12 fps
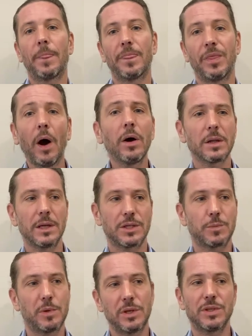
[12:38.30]

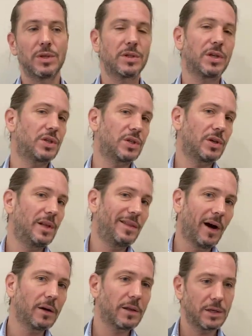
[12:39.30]
darkness, but it's not necessarily
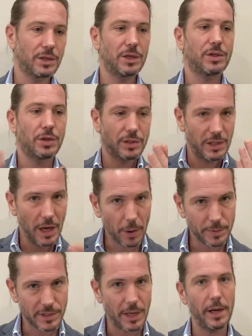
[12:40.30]
darkness, it's just the
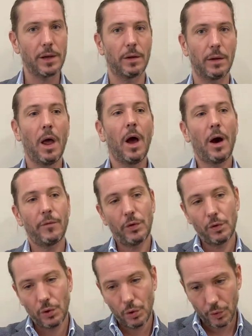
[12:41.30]
obstacle of the